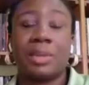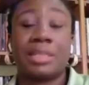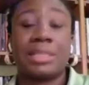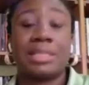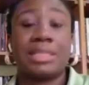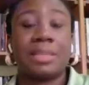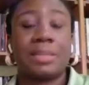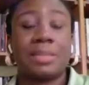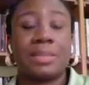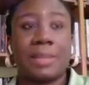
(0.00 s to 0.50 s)
But at
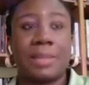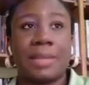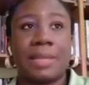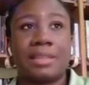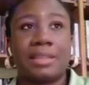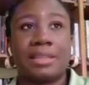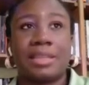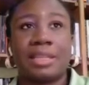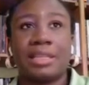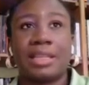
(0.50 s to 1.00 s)
the same time,
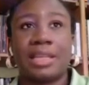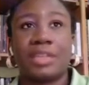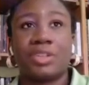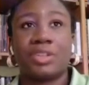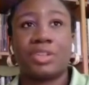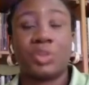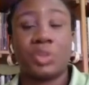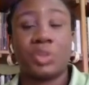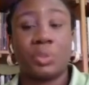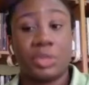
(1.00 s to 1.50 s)
I think that
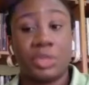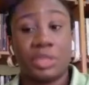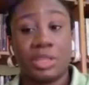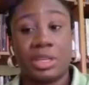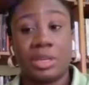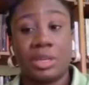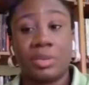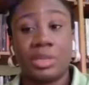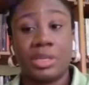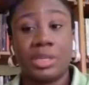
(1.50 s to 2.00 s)
it's also
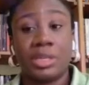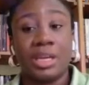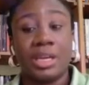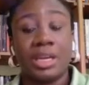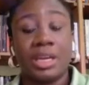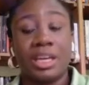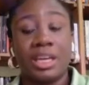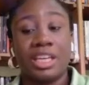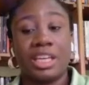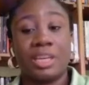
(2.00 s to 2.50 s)
important that we
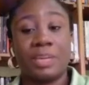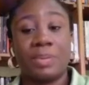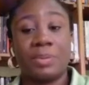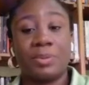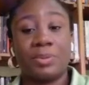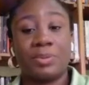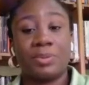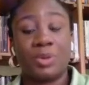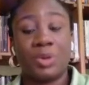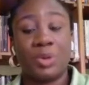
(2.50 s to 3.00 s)
keep
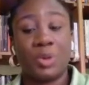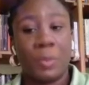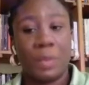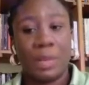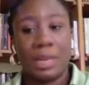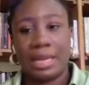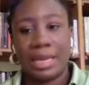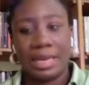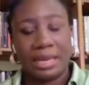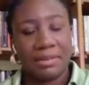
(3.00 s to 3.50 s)
the hope
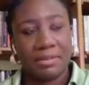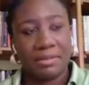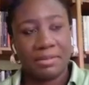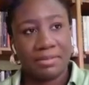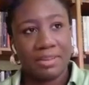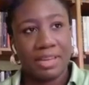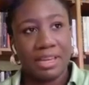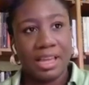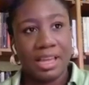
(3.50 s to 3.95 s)
alive.